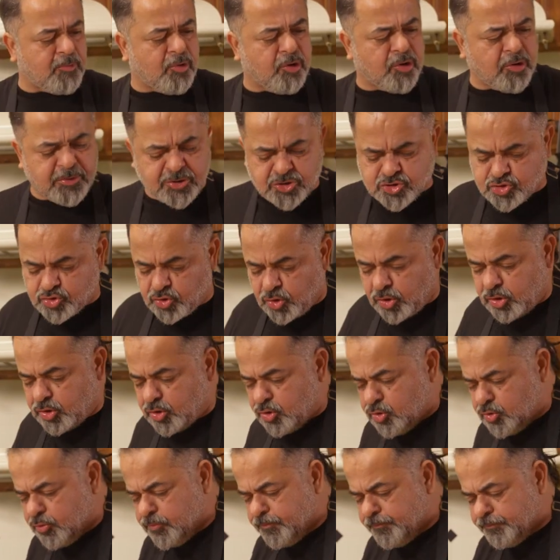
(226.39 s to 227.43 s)
going to be showing
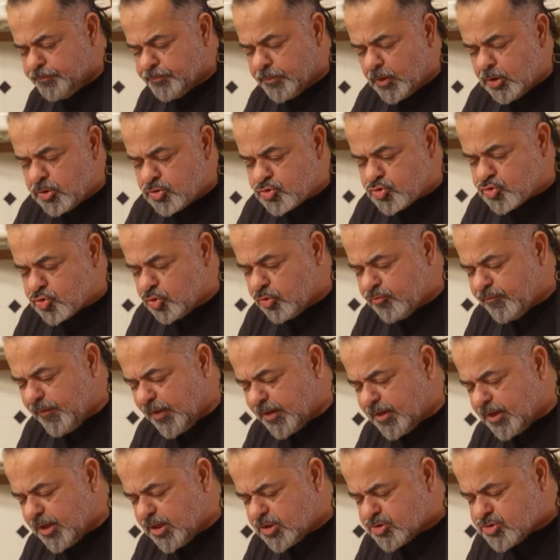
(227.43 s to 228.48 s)
you 2
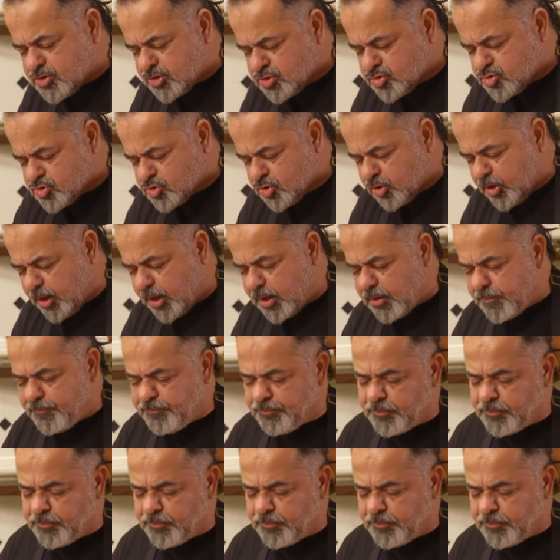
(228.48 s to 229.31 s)
variations today.